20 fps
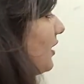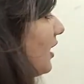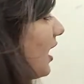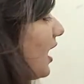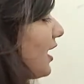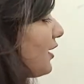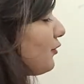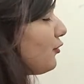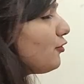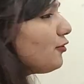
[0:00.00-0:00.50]

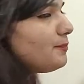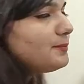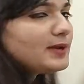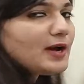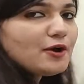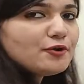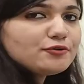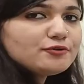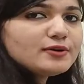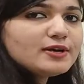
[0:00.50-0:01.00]
I hope
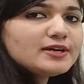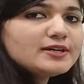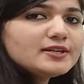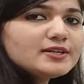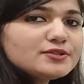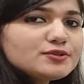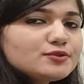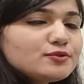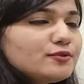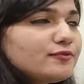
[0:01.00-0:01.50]
now you
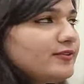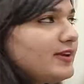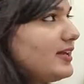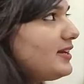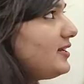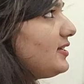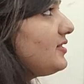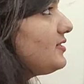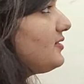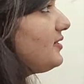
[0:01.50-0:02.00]
understood
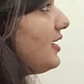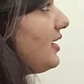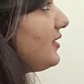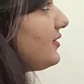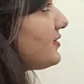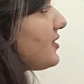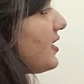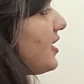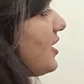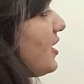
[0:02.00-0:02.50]
various
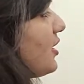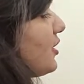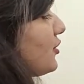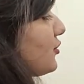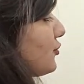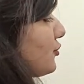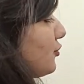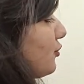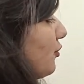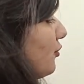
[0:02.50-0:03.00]
things.
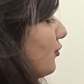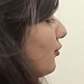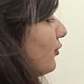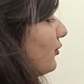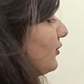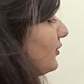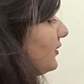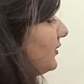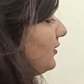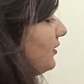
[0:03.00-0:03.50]

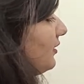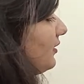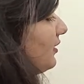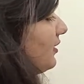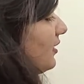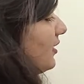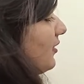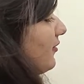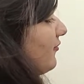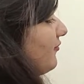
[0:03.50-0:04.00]
So
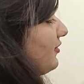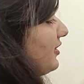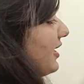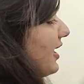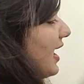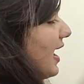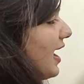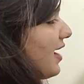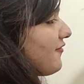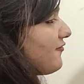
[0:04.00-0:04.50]
we
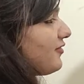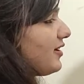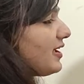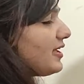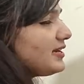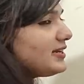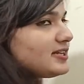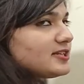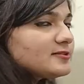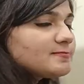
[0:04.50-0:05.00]
have
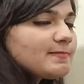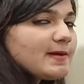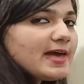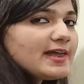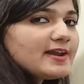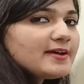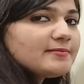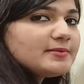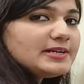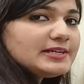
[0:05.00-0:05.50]
various
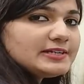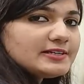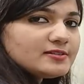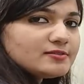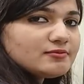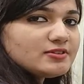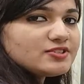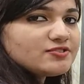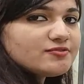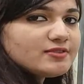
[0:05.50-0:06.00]

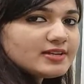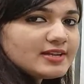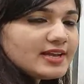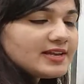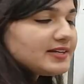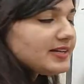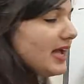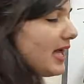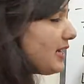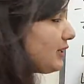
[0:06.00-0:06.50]
parameters which we
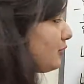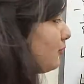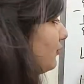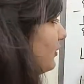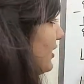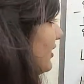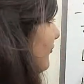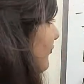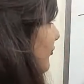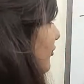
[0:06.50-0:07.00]
can calculate